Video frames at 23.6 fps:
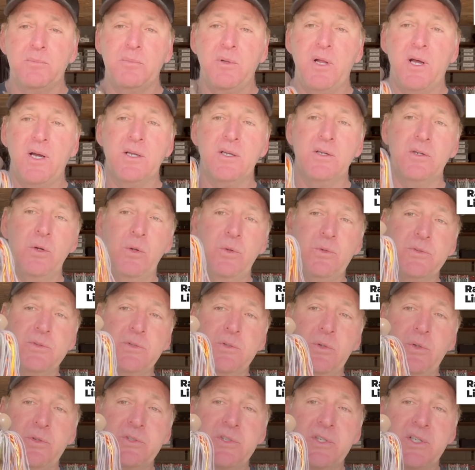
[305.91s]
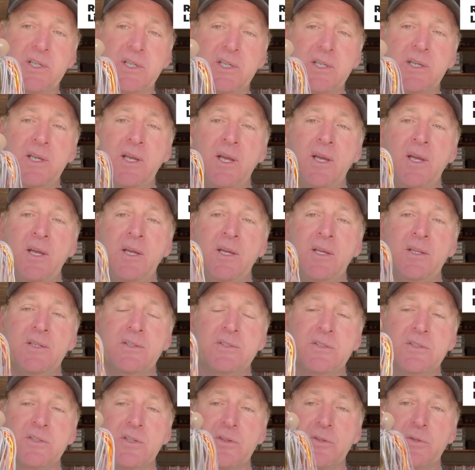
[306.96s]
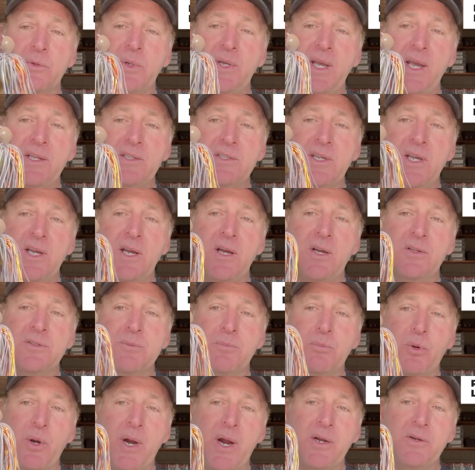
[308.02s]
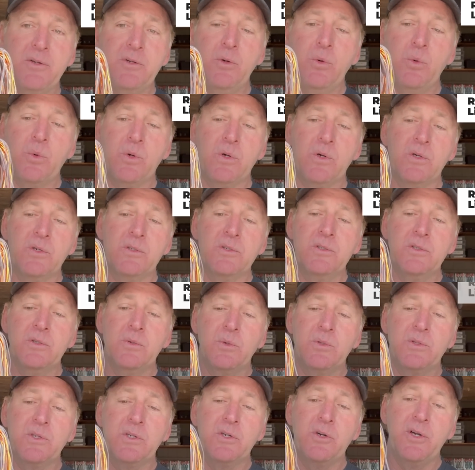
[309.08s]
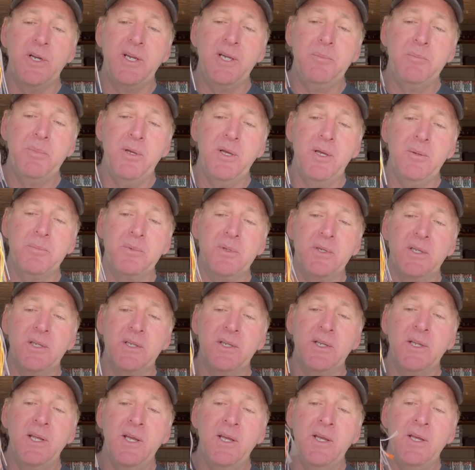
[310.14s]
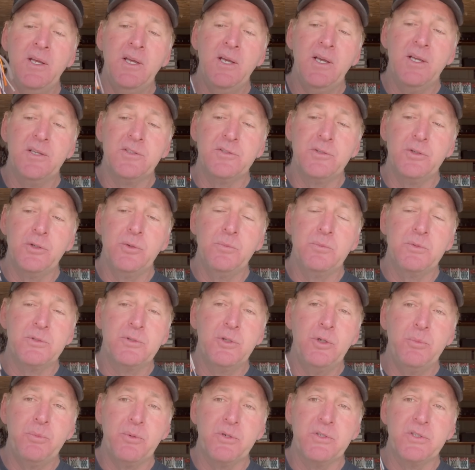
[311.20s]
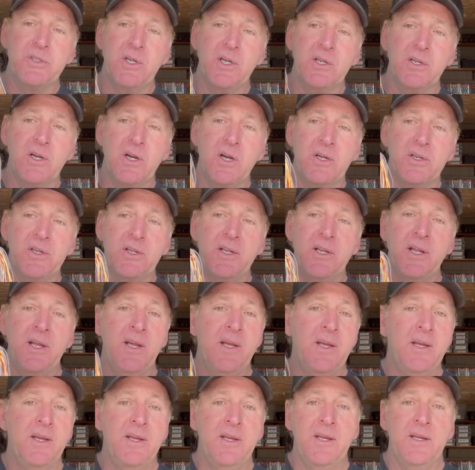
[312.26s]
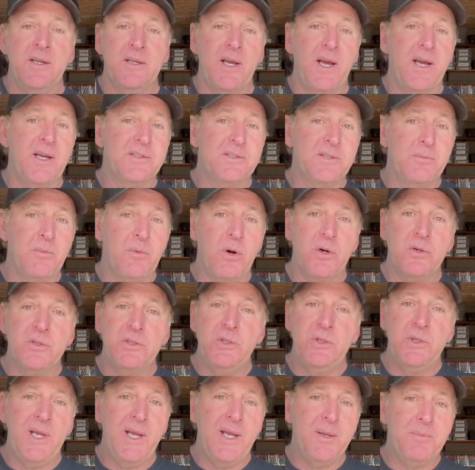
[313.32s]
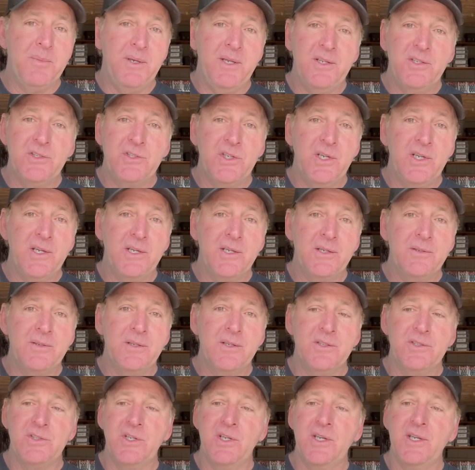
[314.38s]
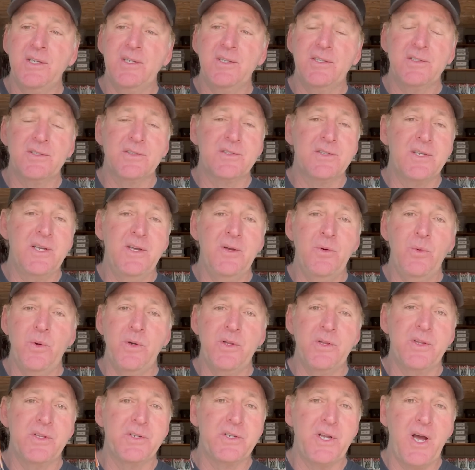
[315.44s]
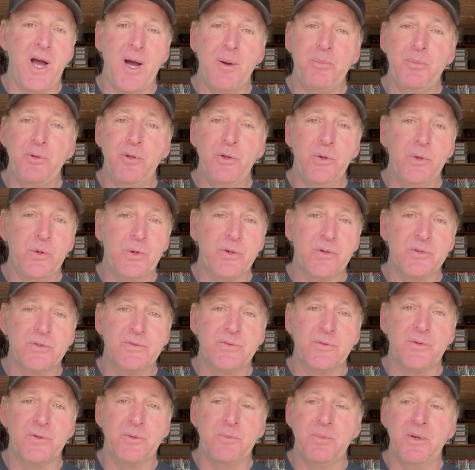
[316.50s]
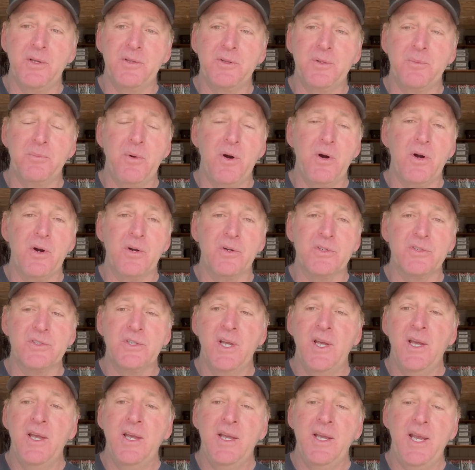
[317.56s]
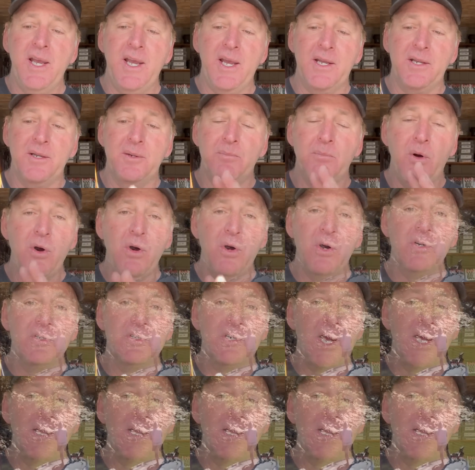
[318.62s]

Blaukat old school jig. This is a 3/8 ounce brown and orange with a green pumpkin zoom super chunk on it. Guys, in March, you can't beat the jig. Jig is one of the top lures for the month of March. And in March, I